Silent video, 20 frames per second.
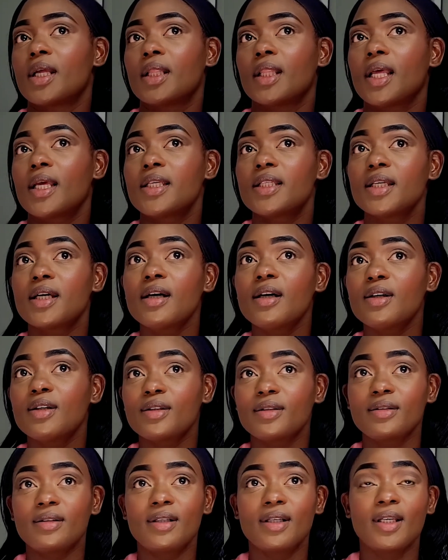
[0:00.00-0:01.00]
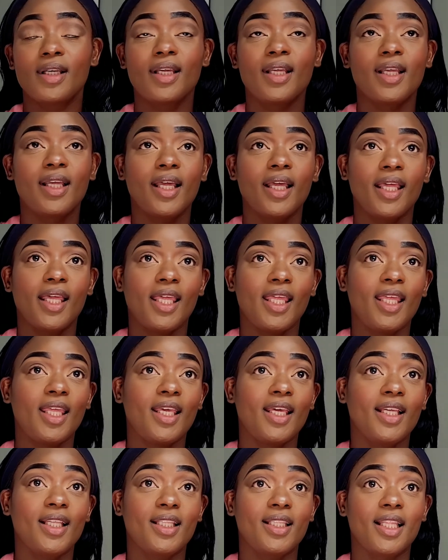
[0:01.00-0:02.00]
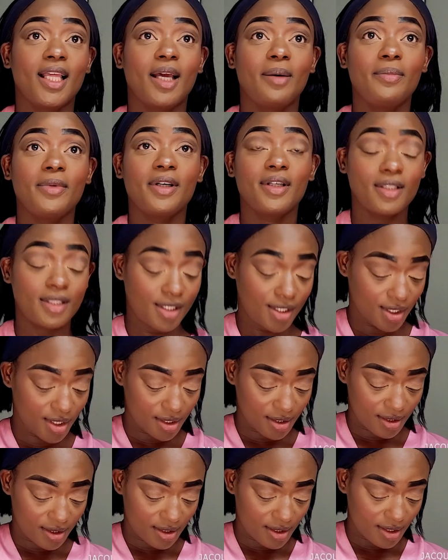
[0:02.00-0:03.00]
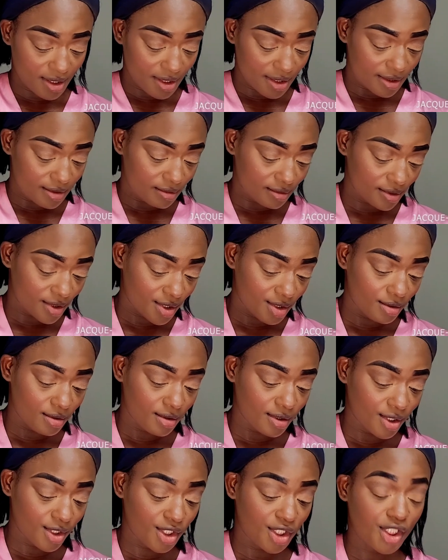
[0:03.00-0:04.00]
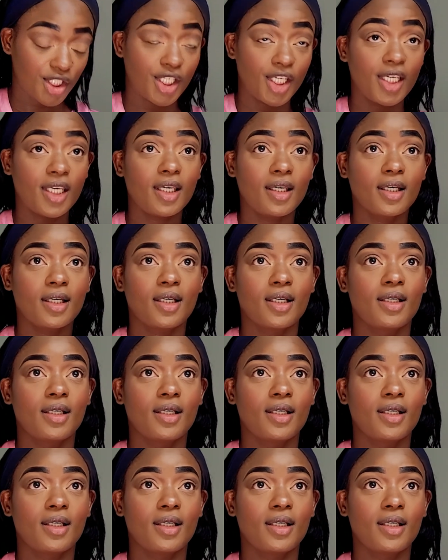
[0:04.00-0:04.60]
That's all. And I'm gonna use the cheek.